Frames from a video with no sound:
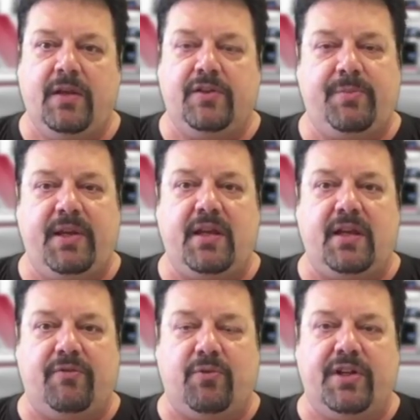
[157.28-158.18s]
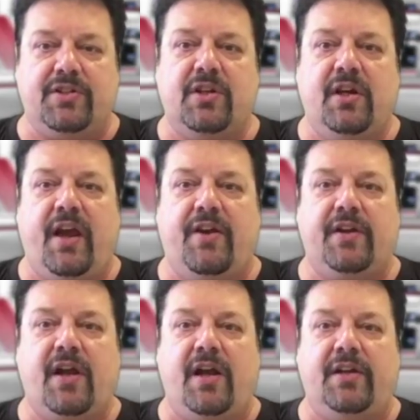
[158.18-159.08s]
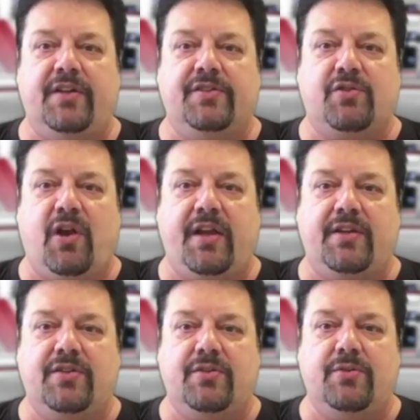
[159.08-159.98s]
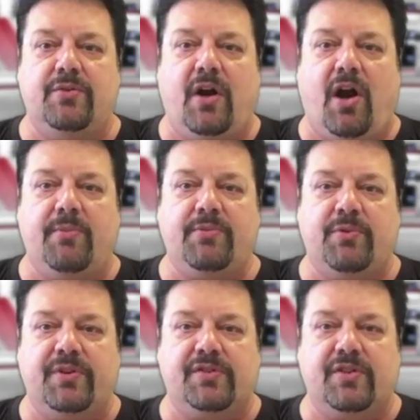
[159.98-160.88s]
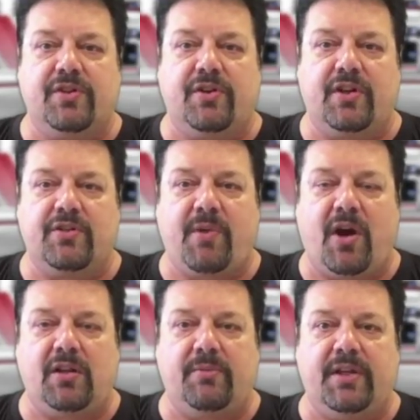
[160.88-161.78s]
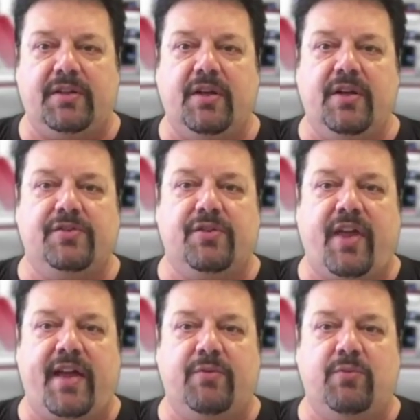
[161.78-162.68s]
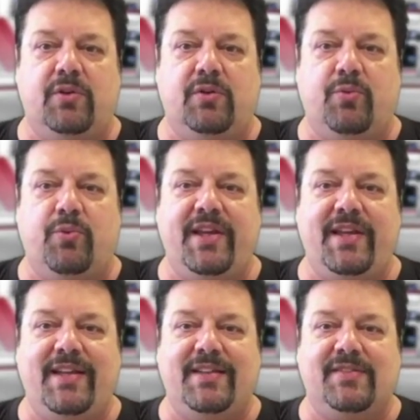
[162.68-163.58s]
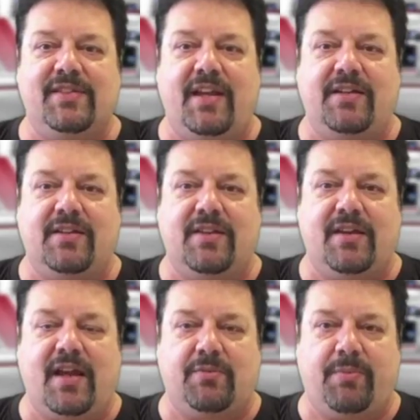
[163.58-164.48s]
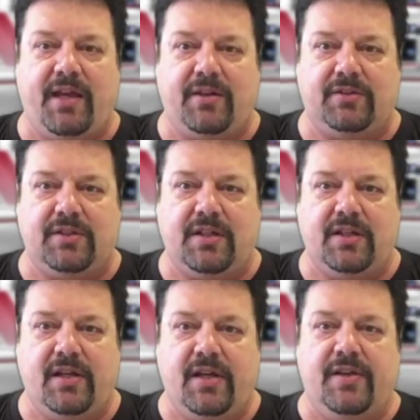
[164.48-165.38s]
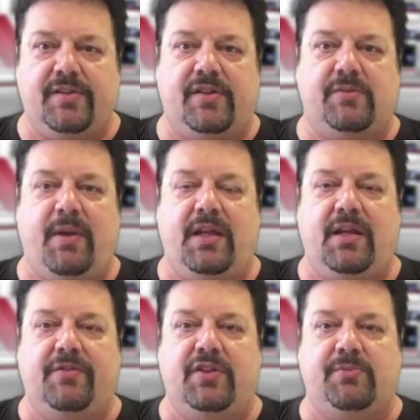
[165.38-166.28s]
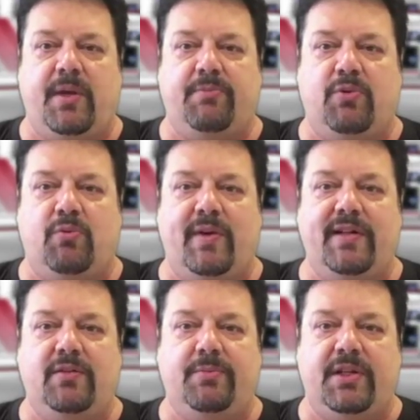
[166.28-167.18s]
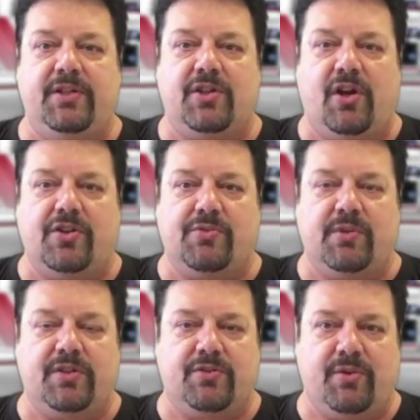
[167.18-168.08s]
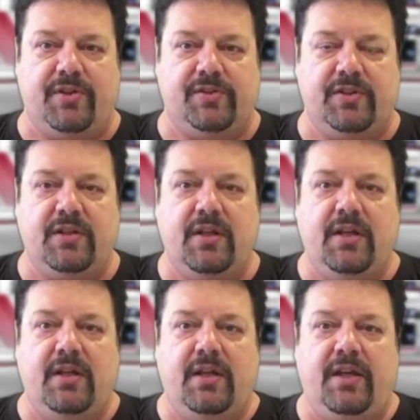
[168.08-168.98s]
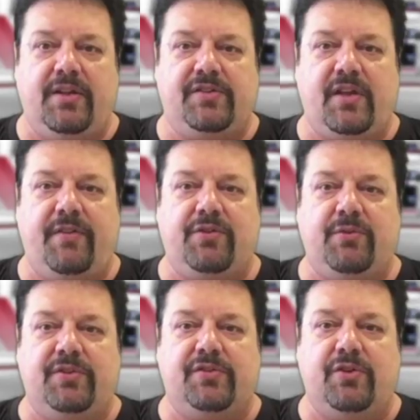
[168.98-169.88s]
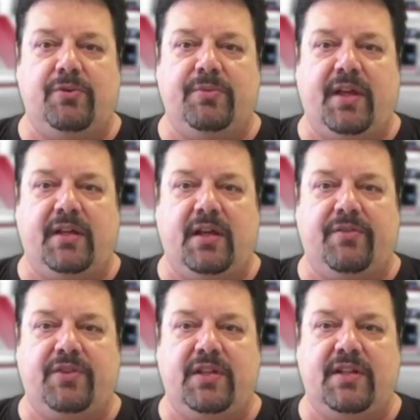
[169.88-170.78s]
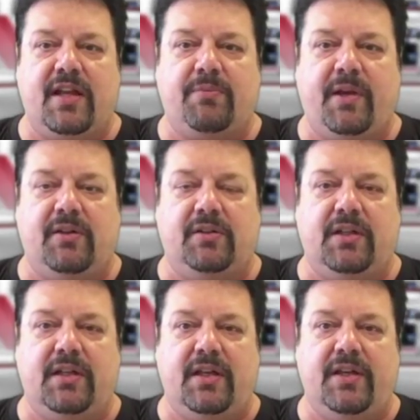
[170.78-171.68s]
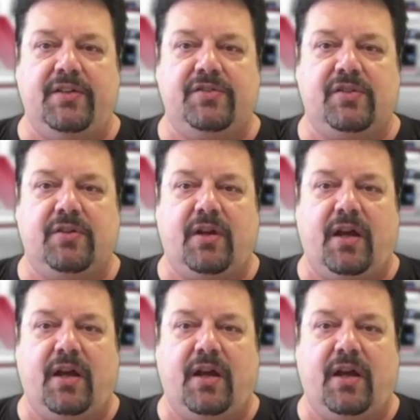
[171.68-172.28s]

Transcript: Speaking of which, Erdogan is trying to arm twist the Turkish parliament so that it will reinstate the death penalty. Since many of these people will be charged with treason, it is safe to assume that if the death penalty is